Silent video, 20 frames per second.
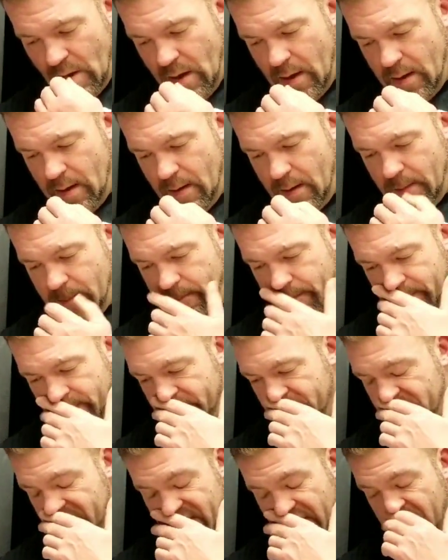I
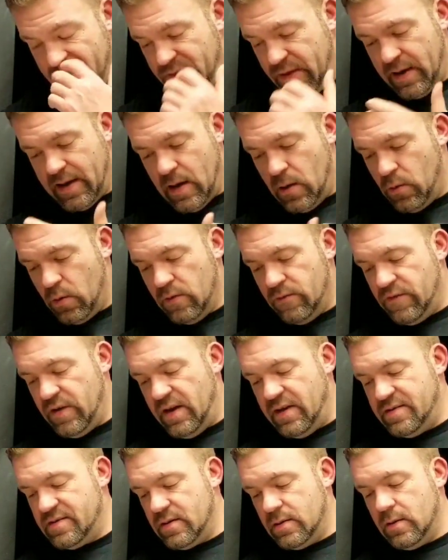think I would have
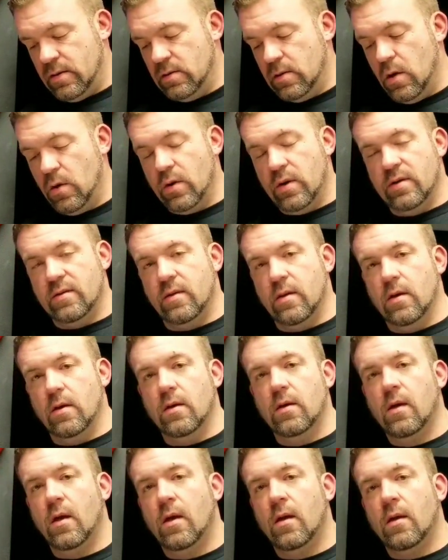easily loaded
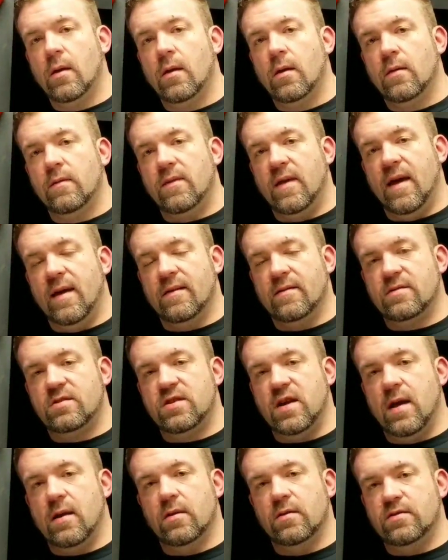that
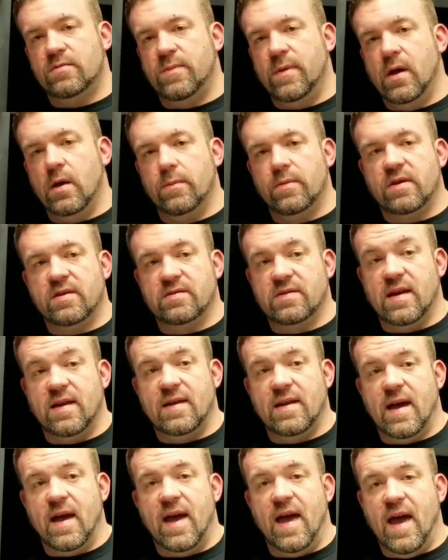challenge bell because
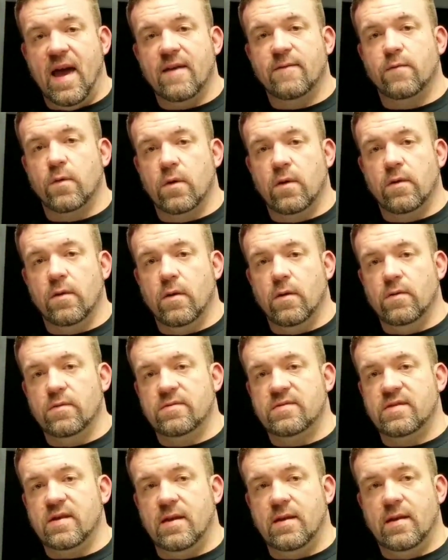I have one of
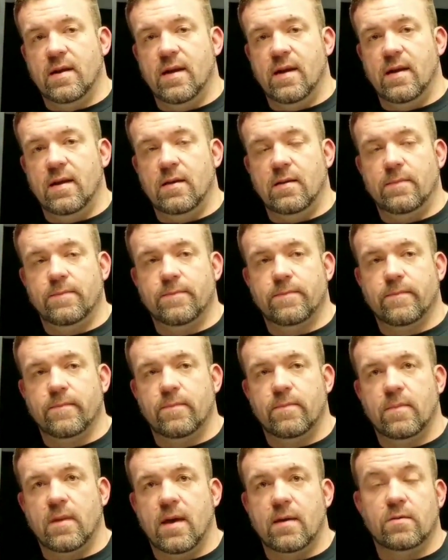those, and I
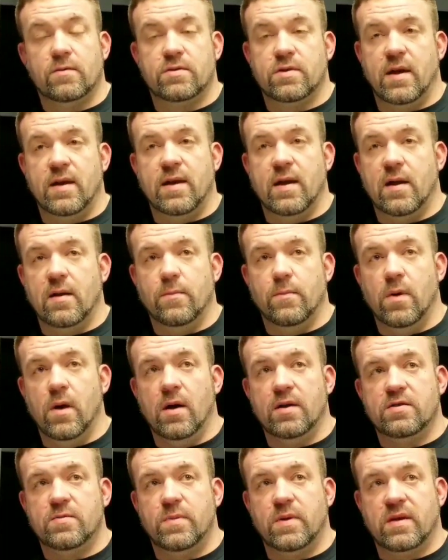don't train on it
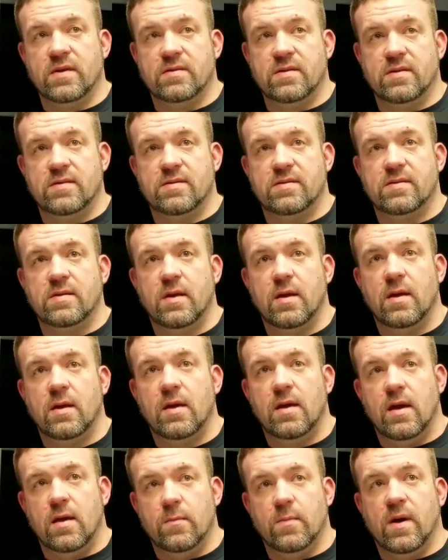much because it's
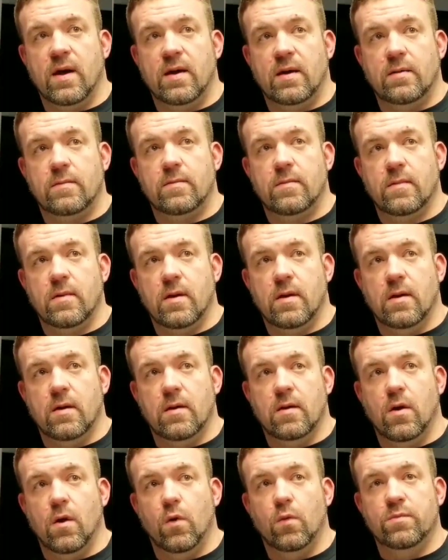in my
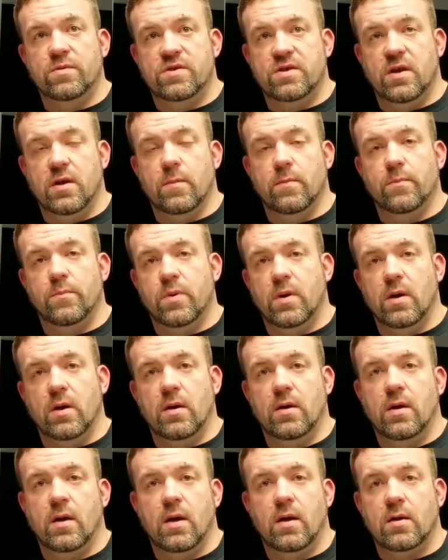home gym,
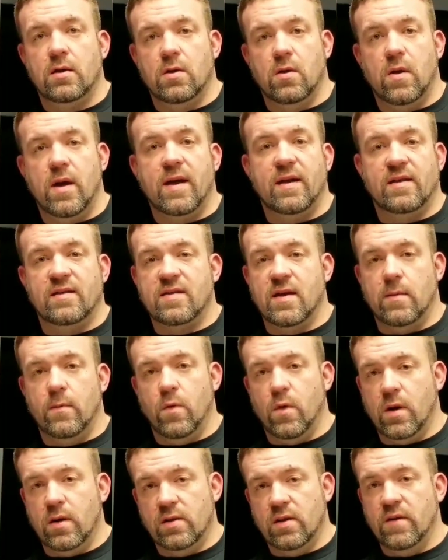but anytime I
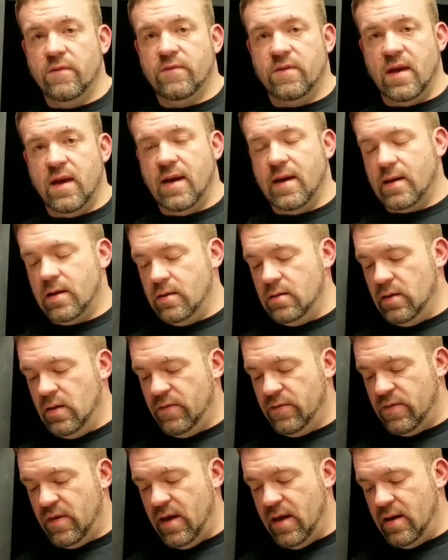want to lift that, I can
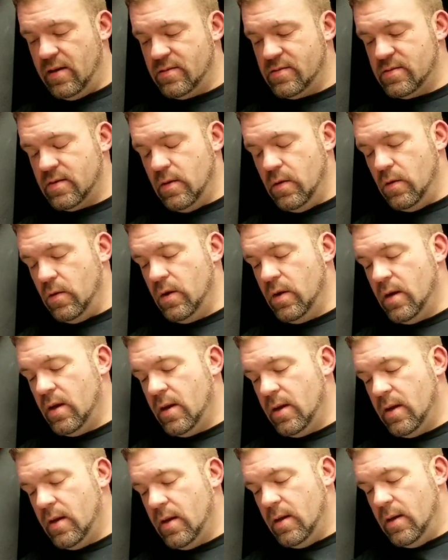lift that. So
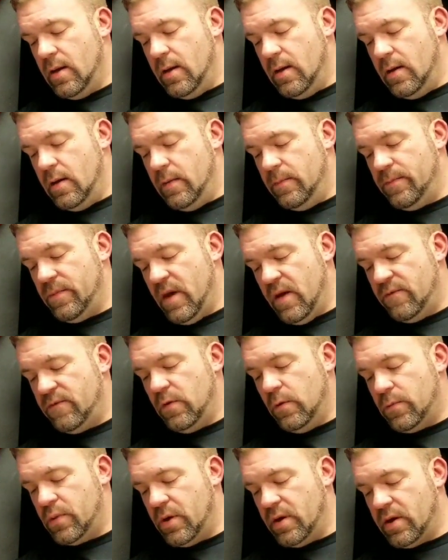I
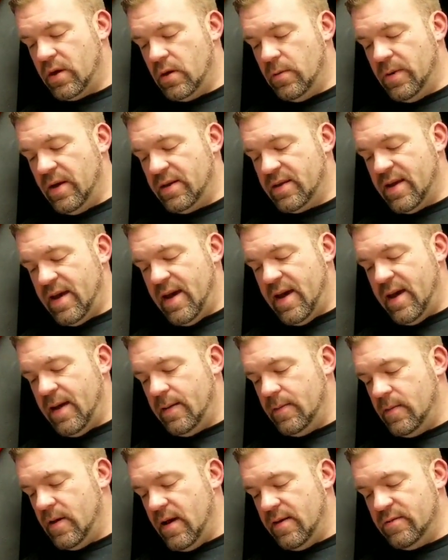feel pretty good about
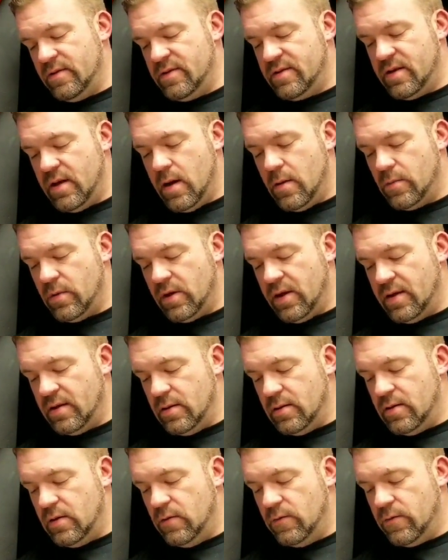that. Obviously I'm going to get the
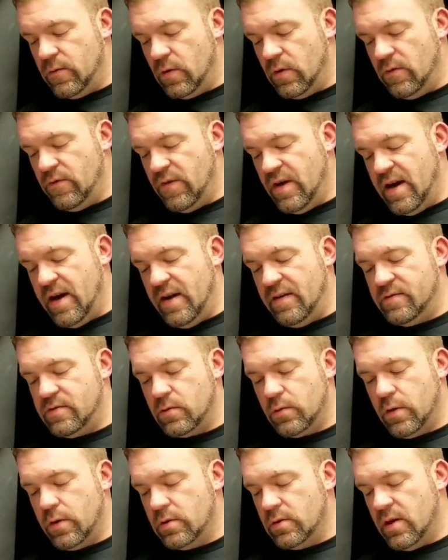245s, the
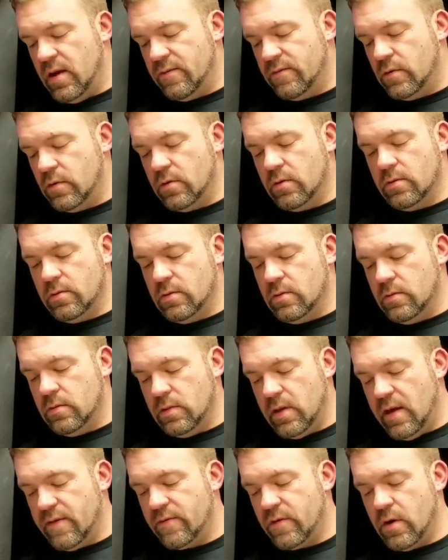rear
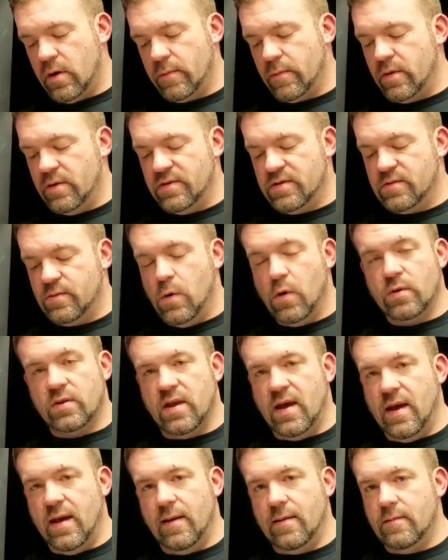lever. I'm going to smoke
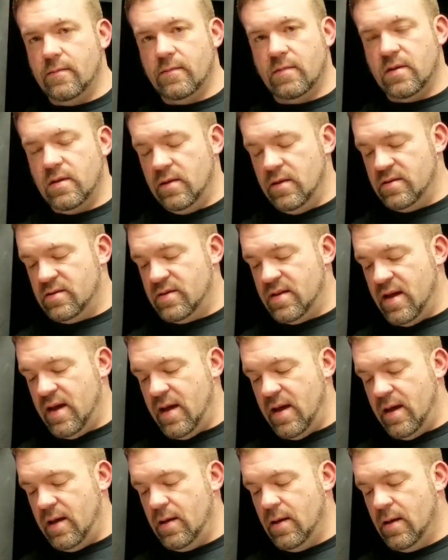that to this
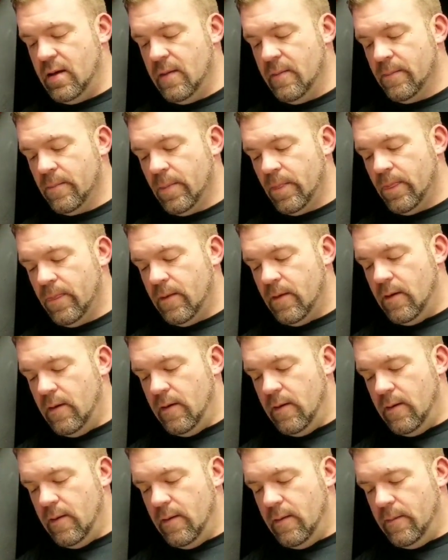day.
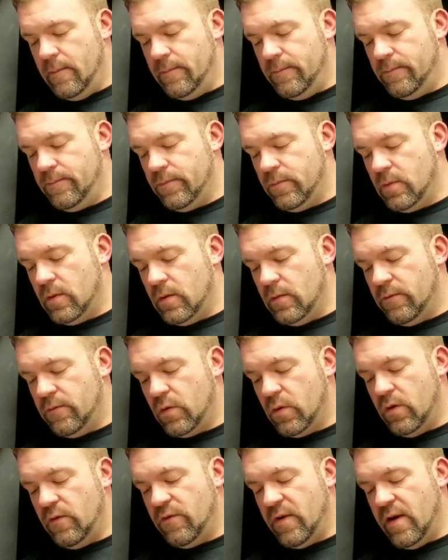The
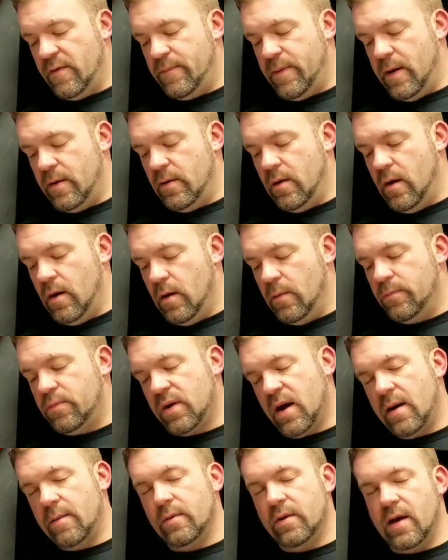45-pound hub,
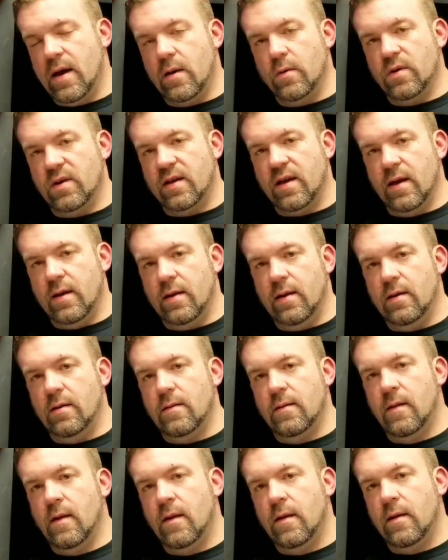probably I would get
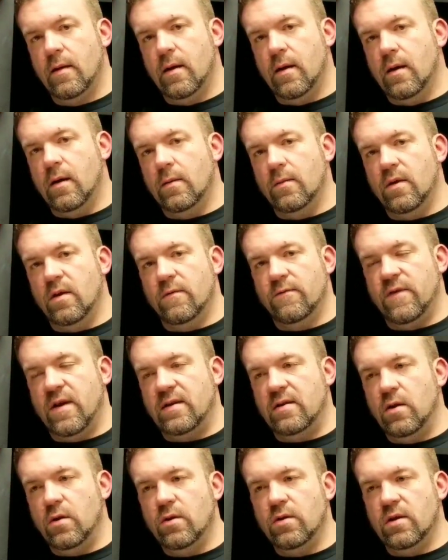it. And if I
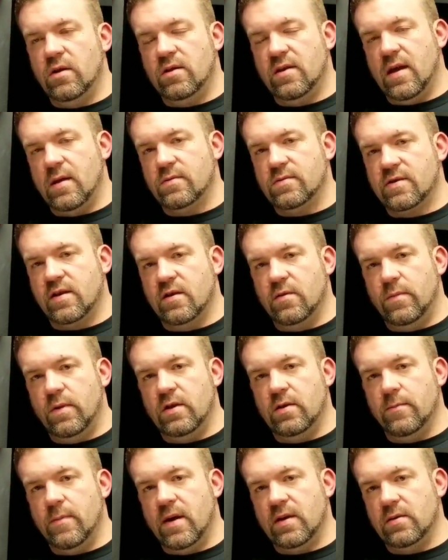knew that was going to be in
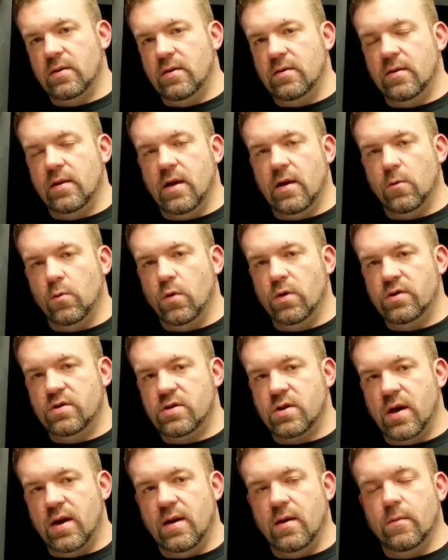the medley, then I would
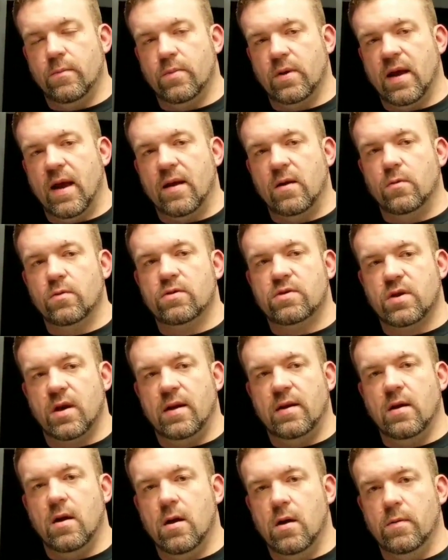train it, but I don't
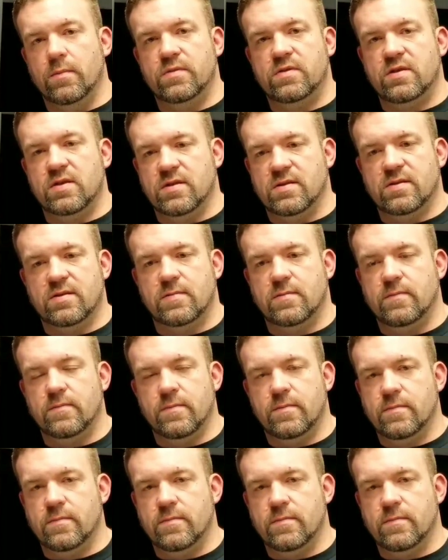train hubs just